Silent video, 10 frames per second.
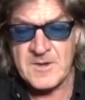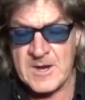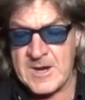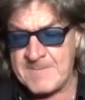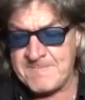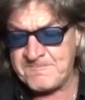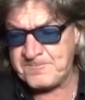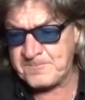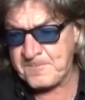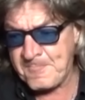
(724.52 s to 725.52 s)

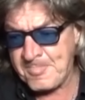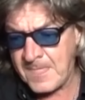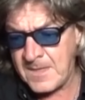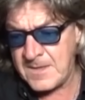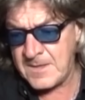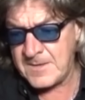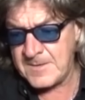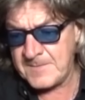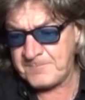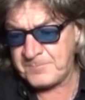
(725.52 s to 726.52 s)
Um,
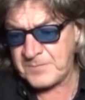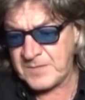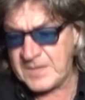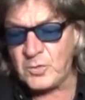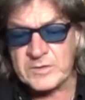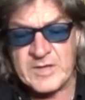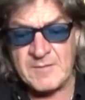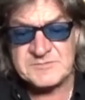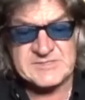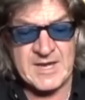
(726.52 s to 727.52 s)
it all
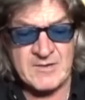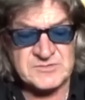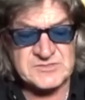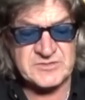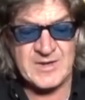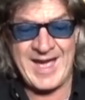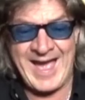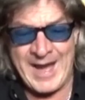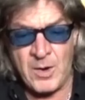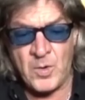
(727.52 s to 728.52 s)
comes down to
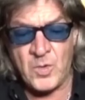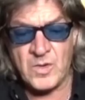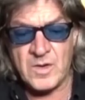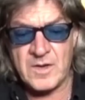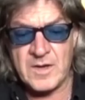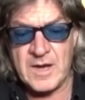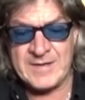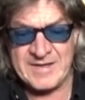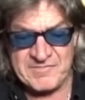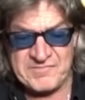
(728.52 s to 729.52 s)
how
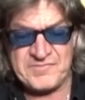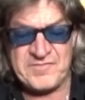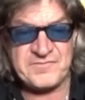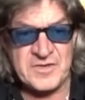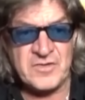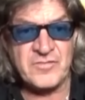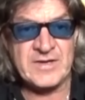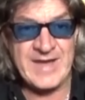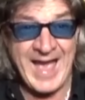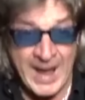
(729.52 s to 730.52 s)
and if Fury,
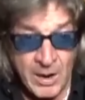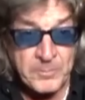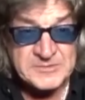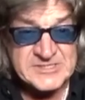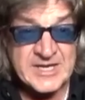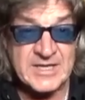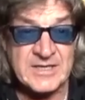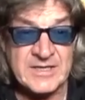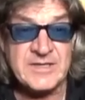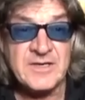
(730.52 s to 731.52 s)
how
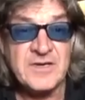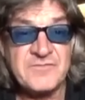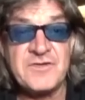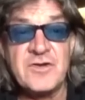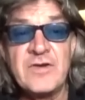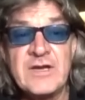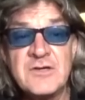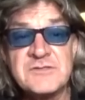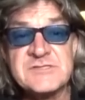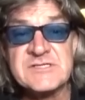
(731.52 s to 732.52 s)
particularly Fury
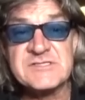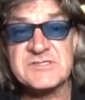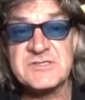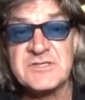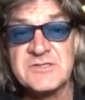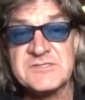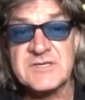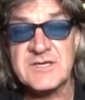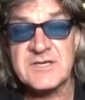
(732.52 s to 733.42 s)
loses to Usyk